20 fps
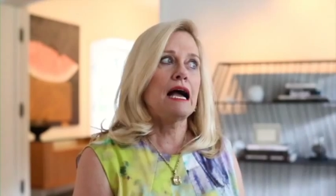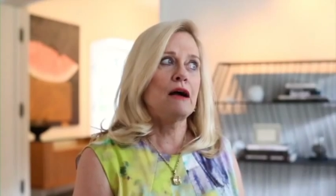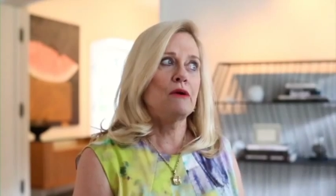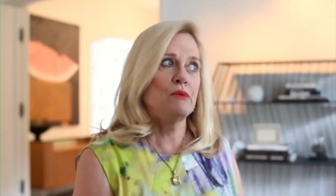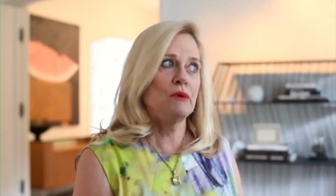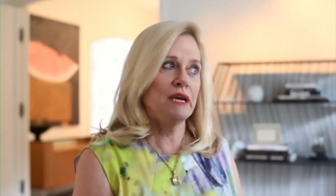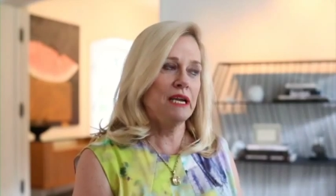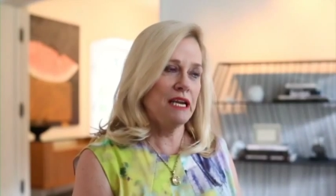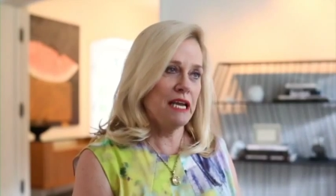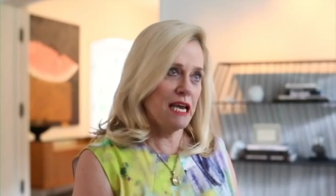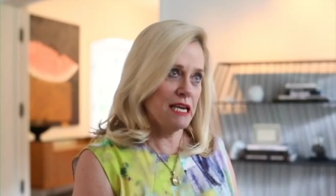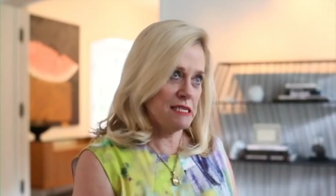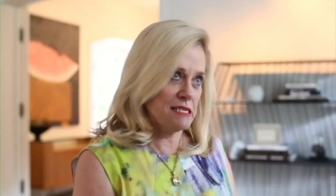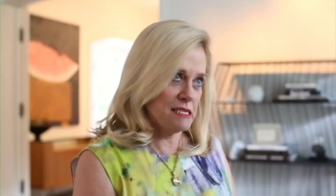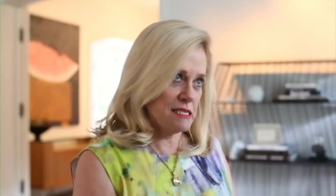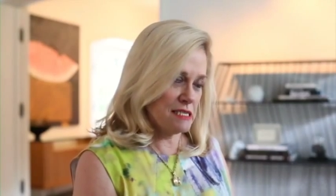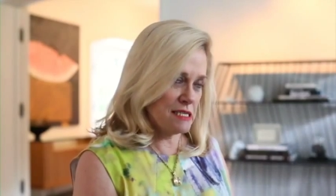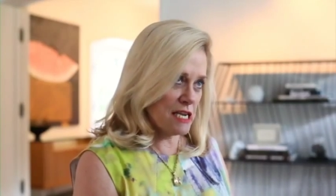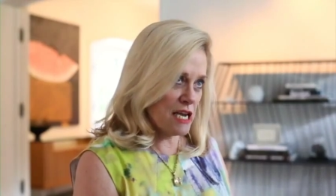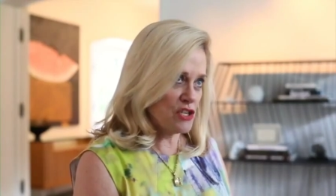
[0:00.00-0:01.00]
I went as
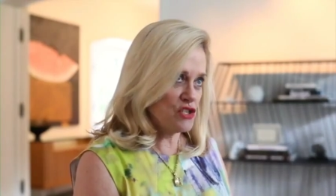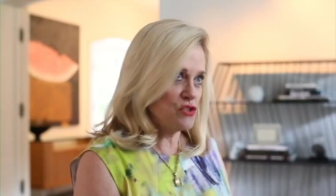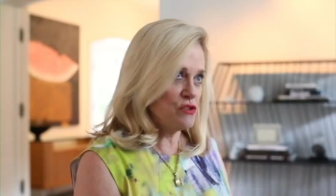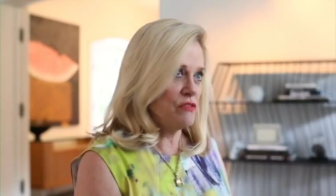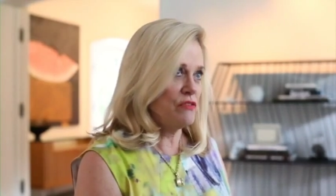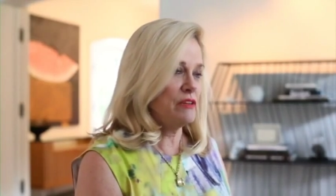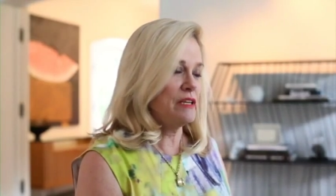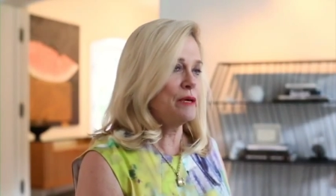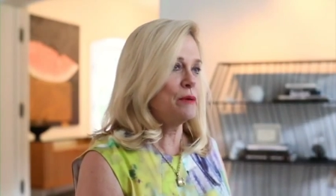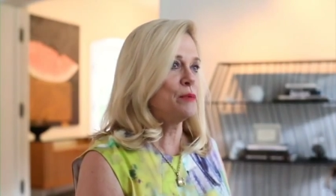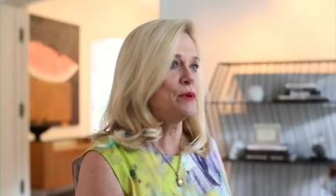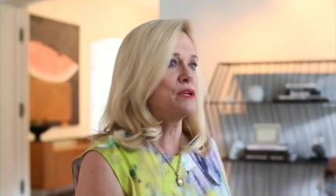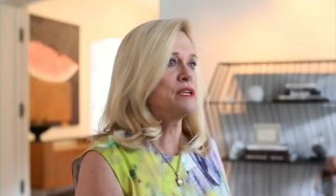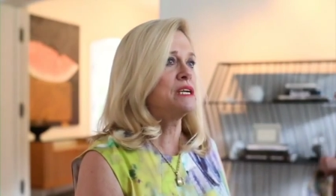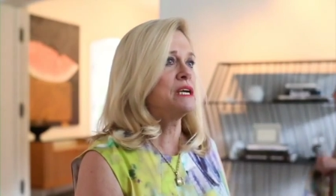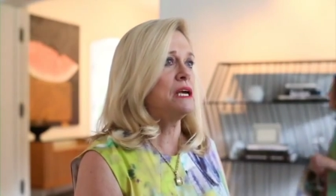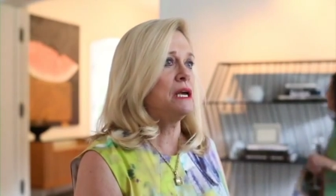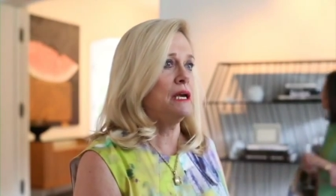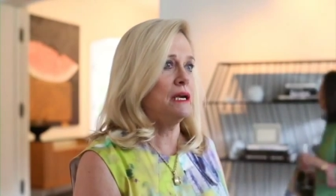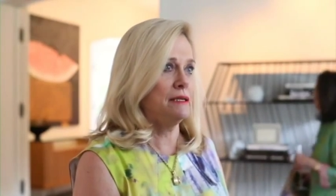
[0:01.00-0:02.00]
a Statue of
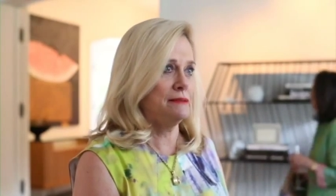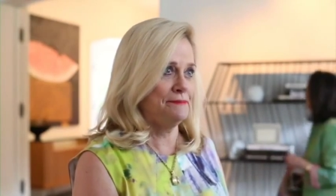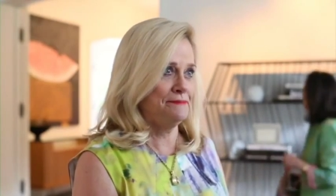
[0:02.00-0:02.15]
Liberty.